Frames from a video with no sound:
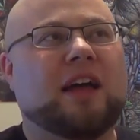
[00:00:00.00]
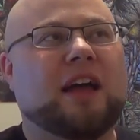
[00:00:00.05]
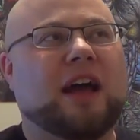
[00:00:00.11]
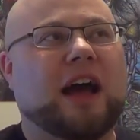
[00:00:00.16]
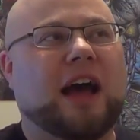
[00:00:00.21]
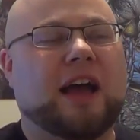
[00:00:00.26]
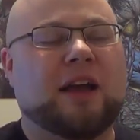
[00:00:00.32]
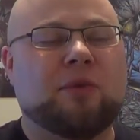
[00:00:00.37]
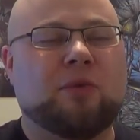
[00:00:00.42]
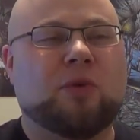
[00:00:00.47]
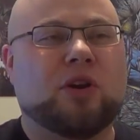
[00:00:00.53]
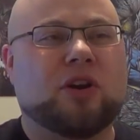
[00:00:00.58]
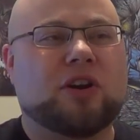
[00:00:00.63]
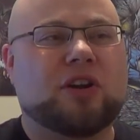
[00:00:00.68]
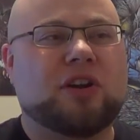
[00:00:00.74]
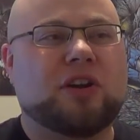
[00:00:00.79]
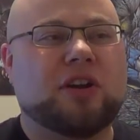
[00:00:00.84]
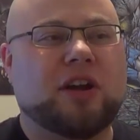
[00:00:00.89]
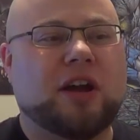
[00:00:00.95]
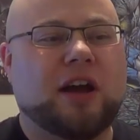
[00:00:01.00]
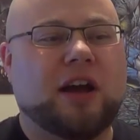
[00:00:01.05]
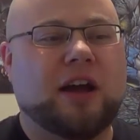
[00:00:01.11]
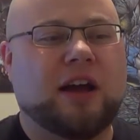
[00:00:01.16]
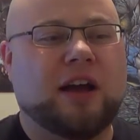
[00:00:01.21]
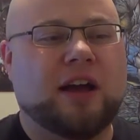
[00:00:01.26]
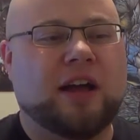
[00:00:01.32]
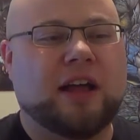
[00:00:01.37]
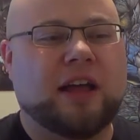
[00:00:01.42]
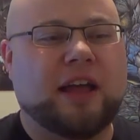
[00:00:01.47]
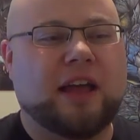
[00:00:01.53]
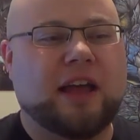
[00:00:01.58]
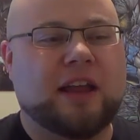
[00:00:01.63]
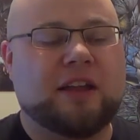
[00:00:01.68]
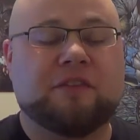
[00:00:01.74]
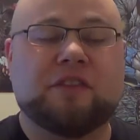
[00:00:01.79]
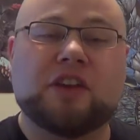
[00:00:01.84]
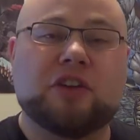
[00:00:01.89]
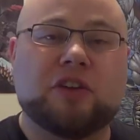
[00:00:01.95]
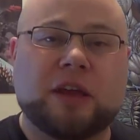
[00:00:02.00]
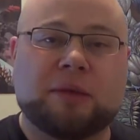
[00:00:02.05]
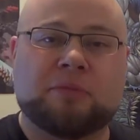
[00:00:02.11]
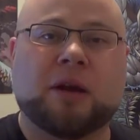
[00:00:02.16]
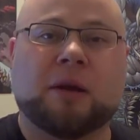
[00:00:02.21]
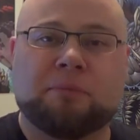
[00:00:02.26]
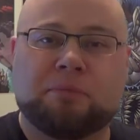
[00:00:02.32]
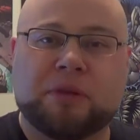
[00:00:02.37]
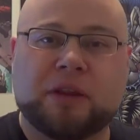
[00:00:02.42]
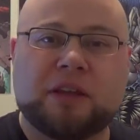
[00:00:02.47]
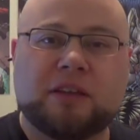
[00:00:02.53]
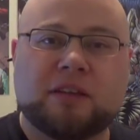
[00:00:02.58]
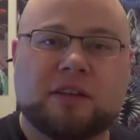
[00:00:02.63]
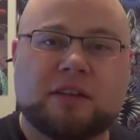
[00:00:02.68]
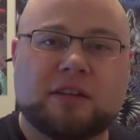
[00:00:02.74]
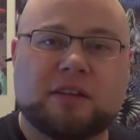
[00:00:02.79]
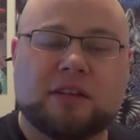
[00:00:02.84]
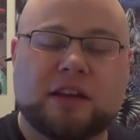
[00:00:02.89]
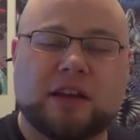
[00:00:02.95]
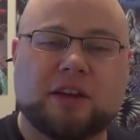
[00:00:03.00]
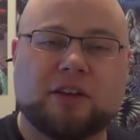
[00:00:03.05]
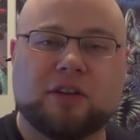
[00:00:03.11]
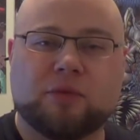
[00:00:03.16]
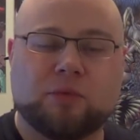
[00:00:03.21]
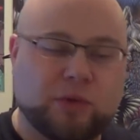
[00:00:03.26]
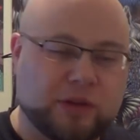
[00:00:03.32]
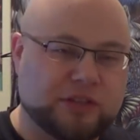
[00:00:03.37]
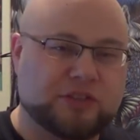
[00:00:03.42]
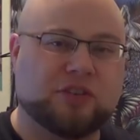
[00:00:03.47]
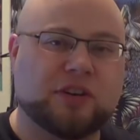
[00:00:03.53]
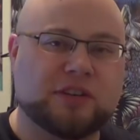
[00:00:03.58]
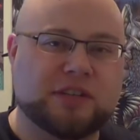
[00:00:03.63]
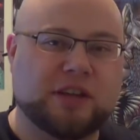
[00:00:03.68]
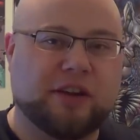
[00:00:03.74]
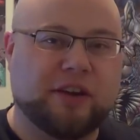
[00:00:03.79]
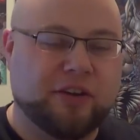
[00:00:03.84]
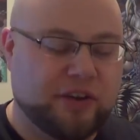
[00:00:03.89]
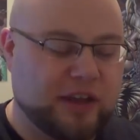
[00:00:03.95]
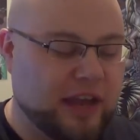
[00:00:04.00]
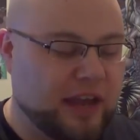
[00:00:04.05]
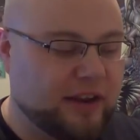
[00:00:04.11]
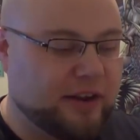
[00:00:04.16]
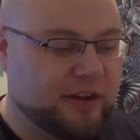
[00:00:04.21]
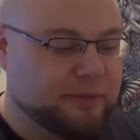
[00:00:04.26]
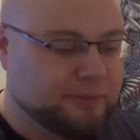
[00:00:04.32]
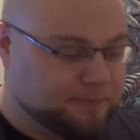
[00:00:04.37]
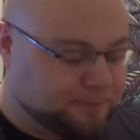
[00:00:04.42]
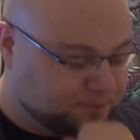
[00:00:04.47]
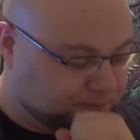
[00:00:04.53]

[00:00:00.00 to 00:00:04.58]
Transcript: I work at a video game company here in Windsor, Ontario, Canada.